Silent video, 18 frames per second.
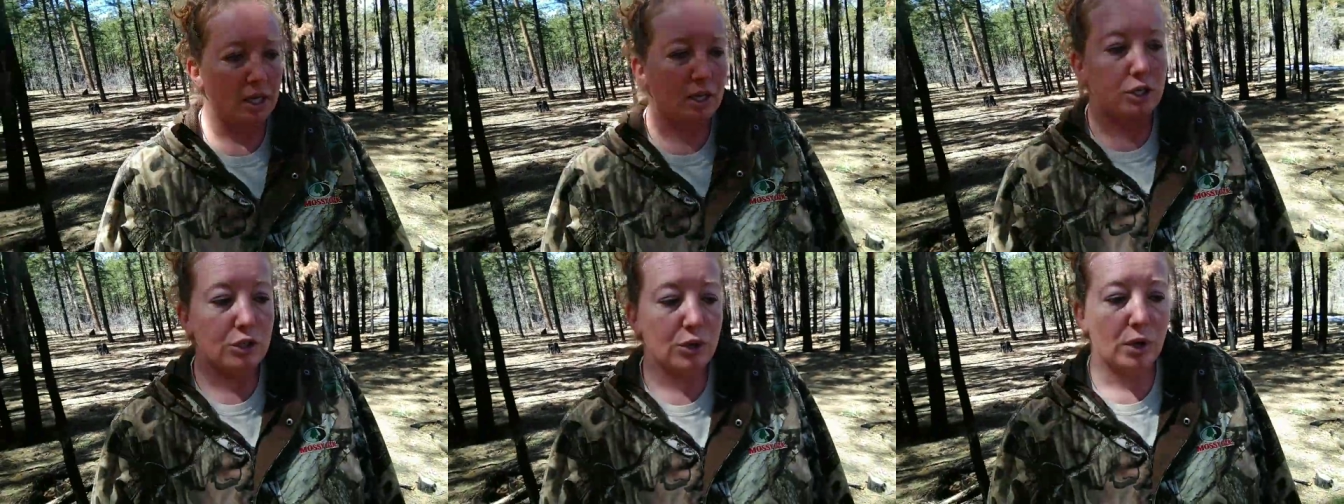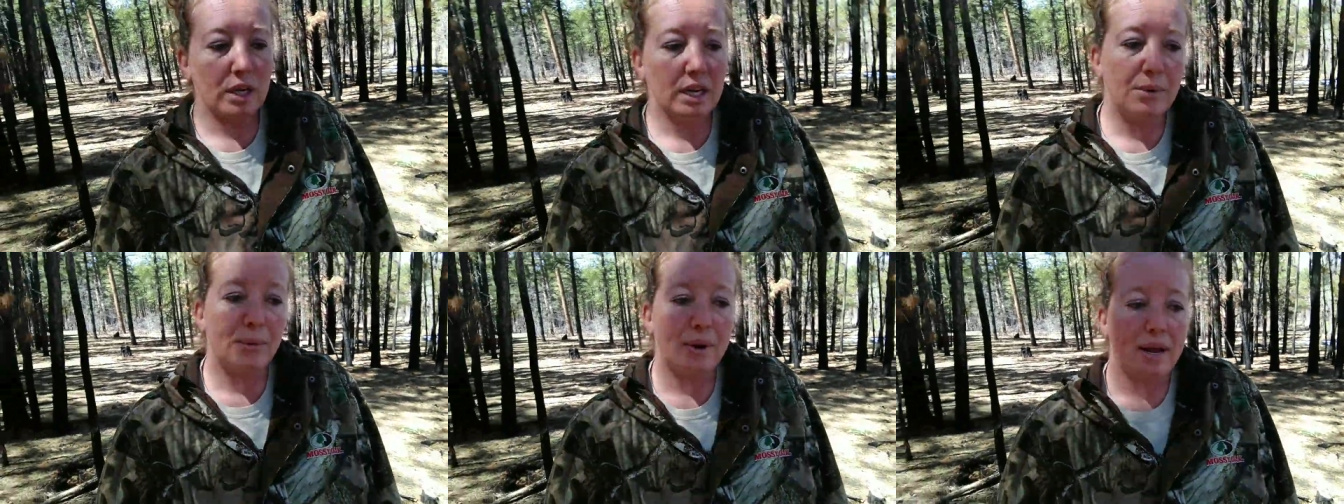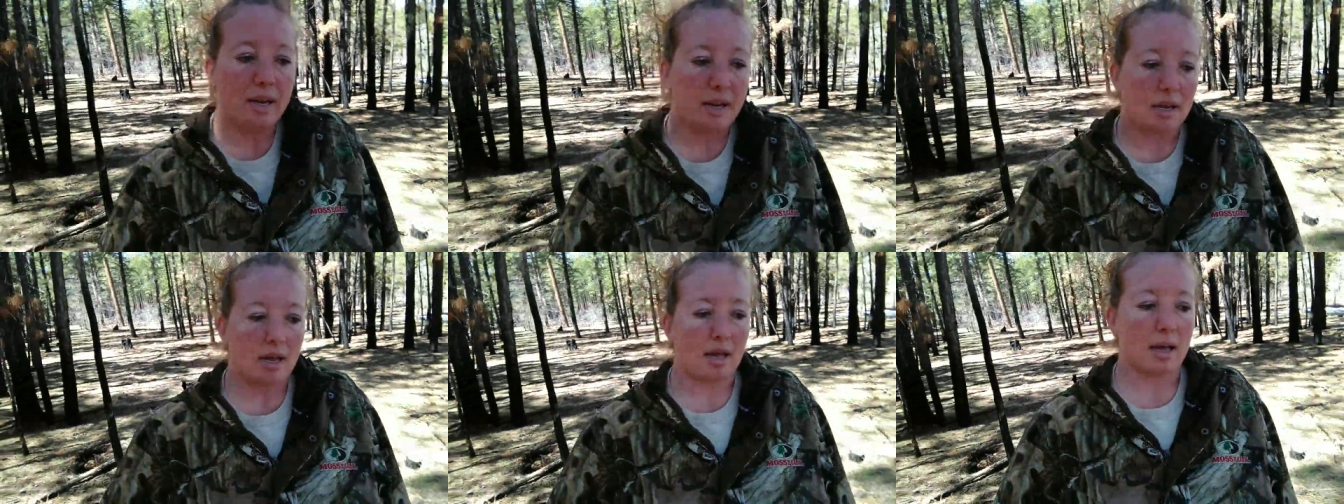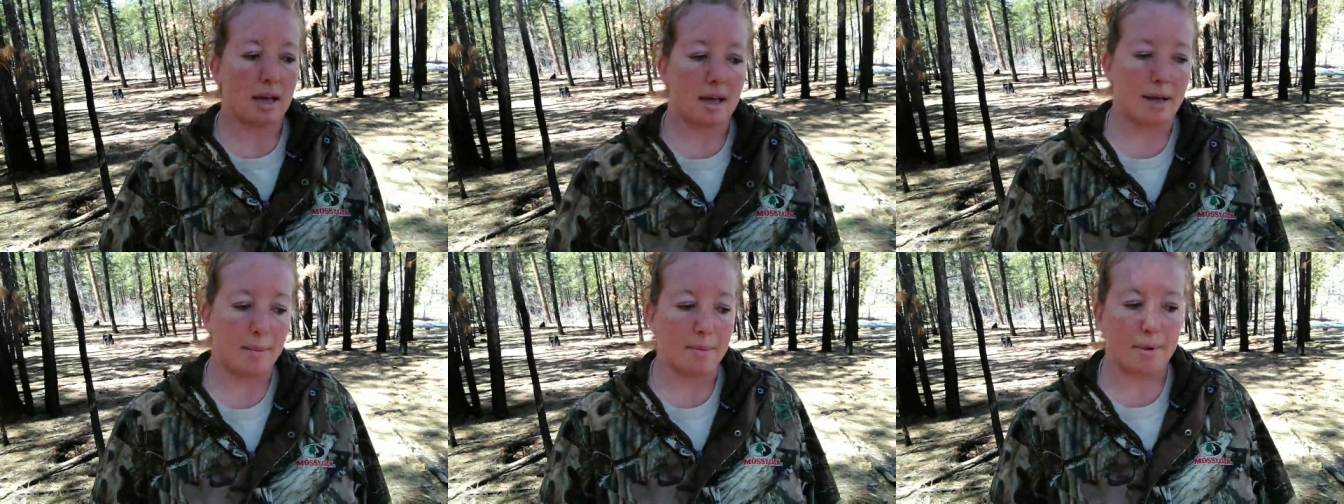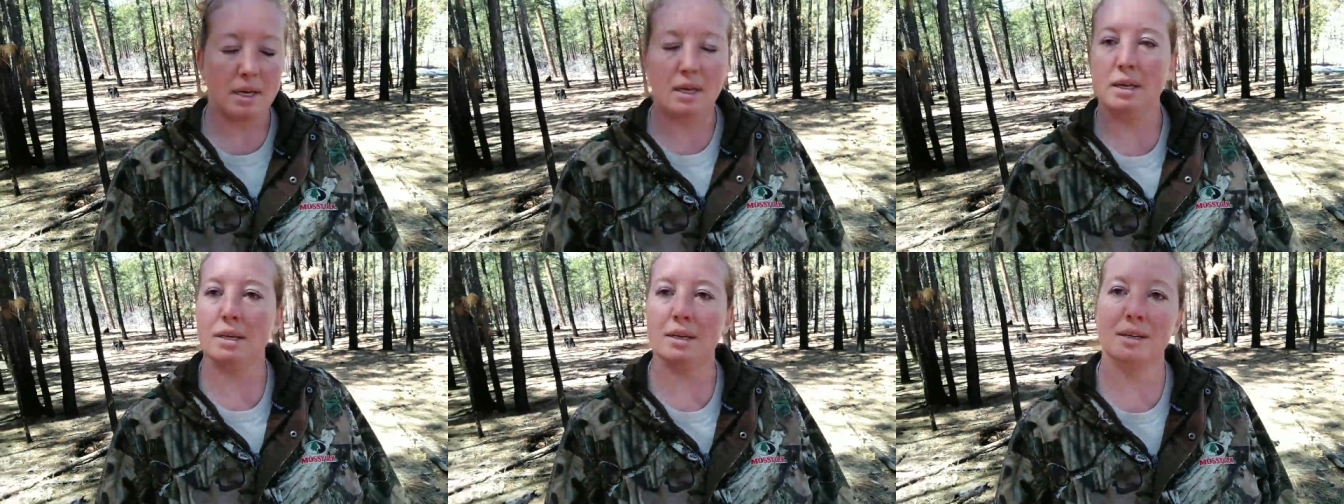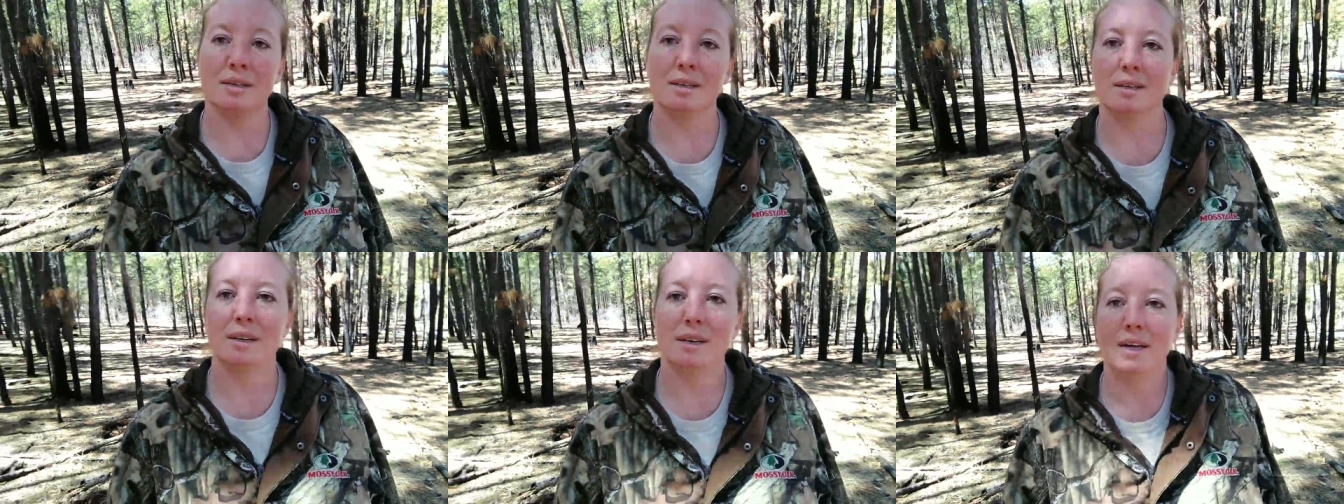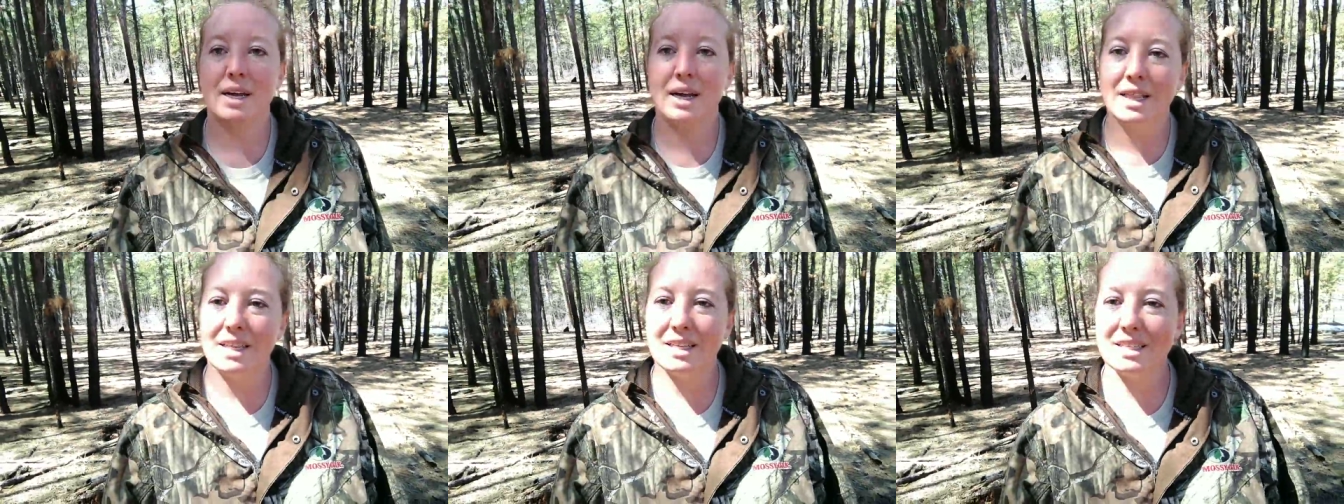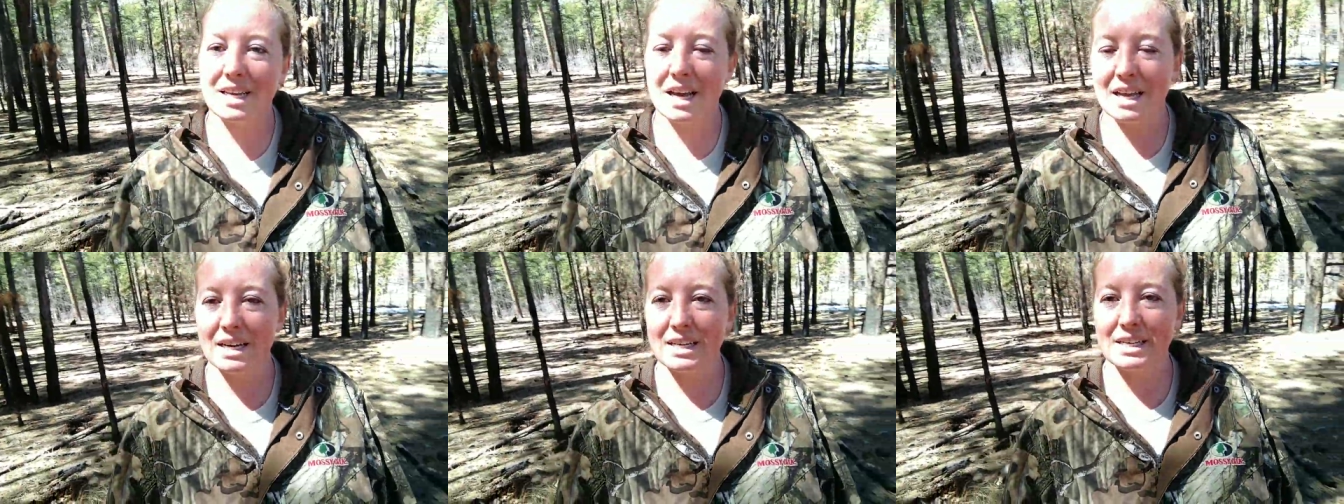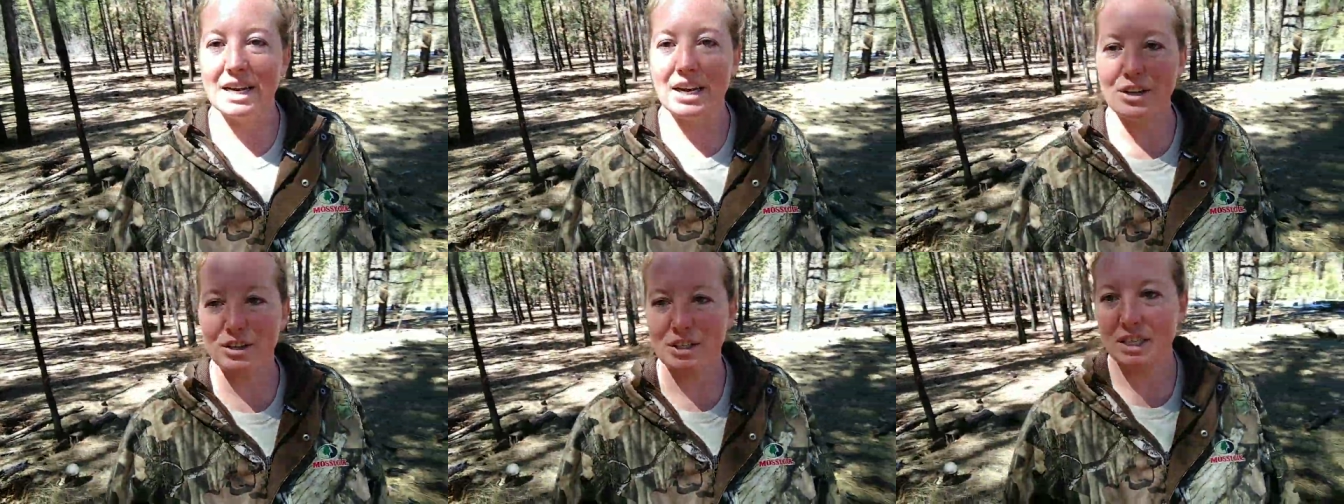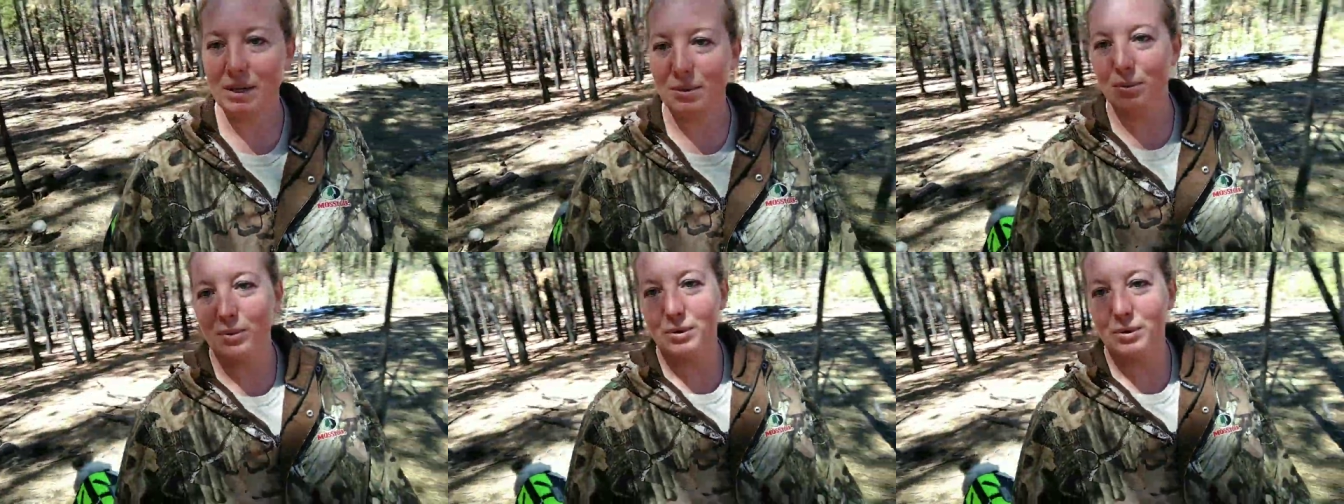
so anyway, um, at least kind of now you see what